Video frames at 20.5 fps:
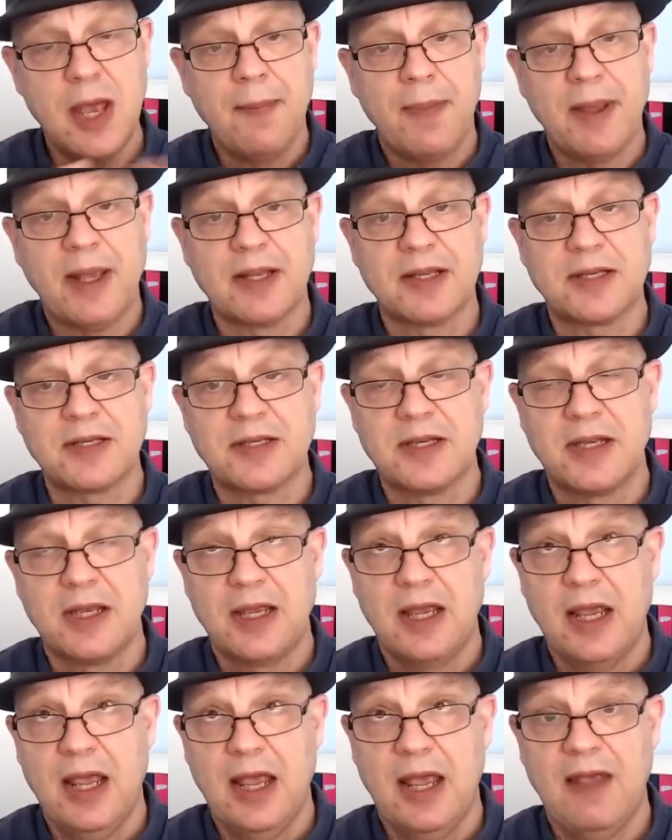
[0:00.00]
because
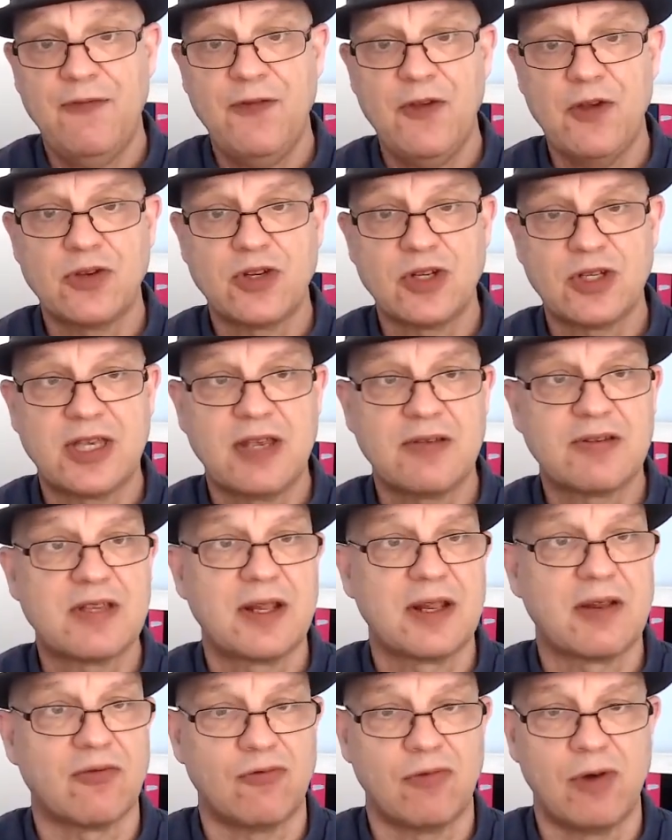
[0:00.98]
if you just give
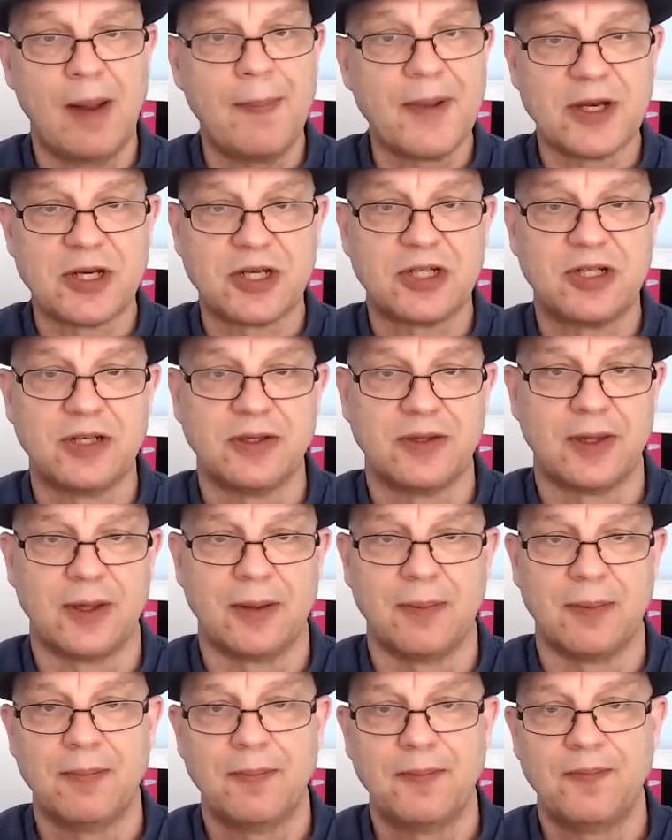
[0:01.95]
something rubbish to
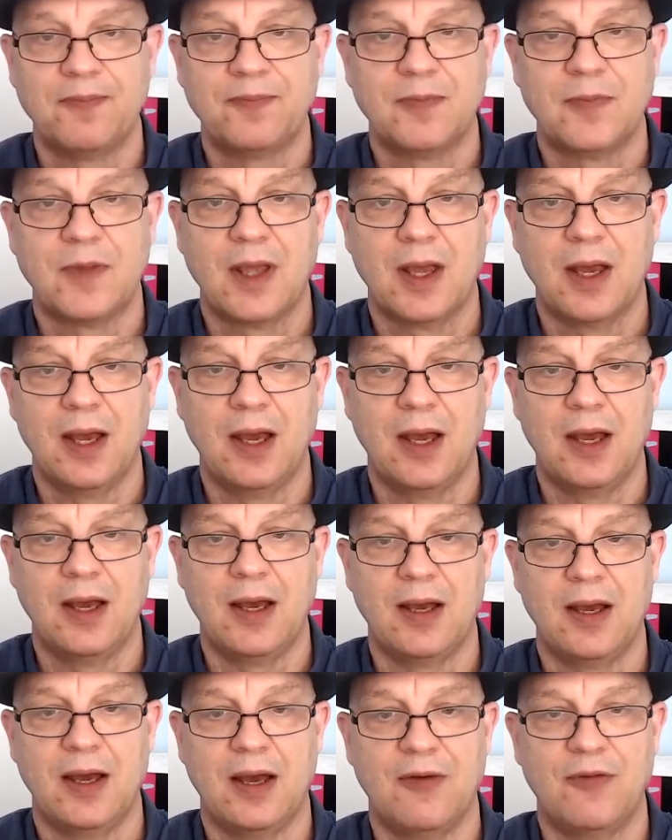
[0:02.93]
them,
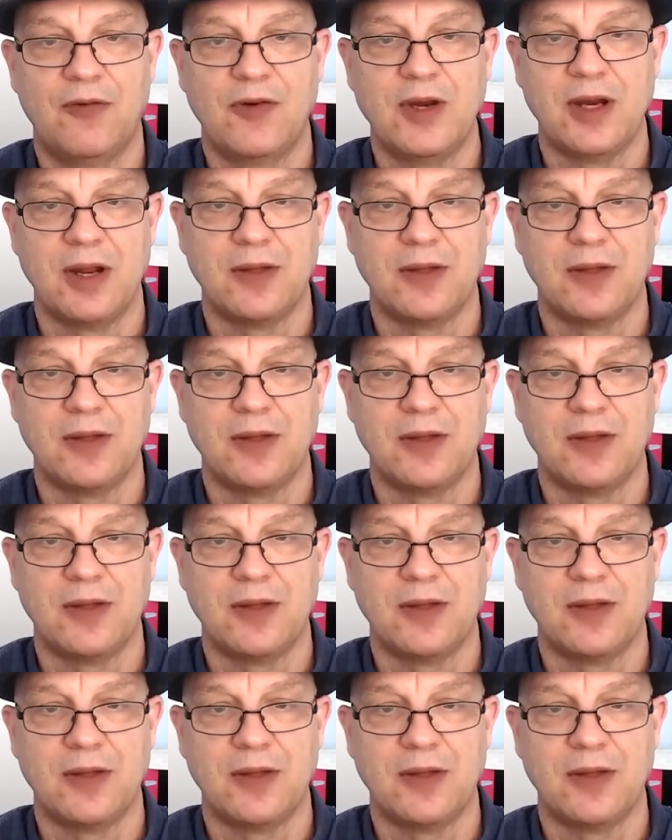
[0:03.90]
a